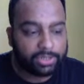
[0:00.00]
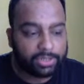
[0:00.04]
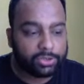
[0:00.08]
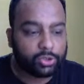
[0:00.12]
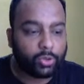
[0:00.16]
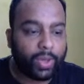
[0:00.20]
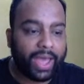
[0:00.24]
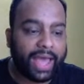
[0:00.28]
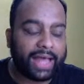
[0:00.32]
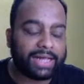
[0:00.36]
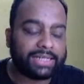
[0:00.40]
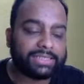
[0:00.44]

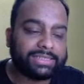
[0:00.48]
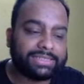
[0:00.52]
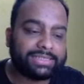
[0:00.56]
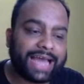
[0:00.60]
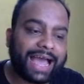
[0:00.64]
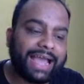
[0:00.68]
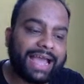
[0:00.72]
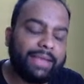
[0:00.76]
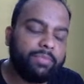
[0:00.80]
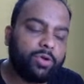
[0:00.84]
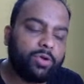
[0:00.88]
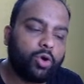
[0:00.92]
So as
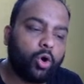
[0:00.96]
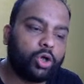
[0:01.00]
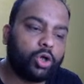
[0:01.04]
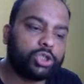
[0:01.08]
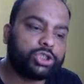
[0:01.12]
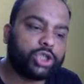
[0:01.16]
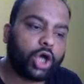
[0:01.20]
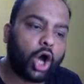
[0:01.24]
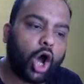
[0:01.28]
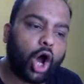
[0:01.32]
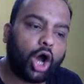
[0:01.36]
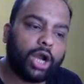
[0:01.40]
time
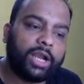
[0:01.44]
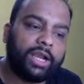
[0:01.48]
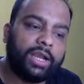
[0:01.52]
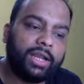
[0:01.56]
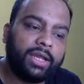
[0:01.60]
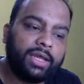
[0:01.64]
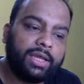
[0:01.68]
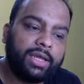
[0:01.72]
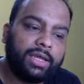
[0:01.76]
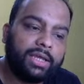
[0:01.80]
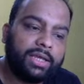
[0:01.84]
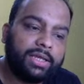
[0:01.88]
goes on,
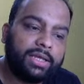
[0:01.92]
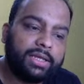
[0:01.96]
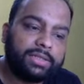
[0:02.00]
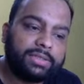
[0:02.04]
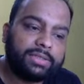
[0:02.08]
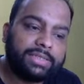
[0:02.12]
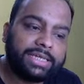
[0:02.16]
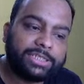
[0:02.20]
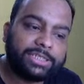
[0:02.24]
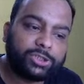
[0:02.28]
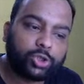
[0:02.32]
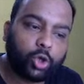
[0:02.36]

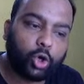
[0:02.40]
this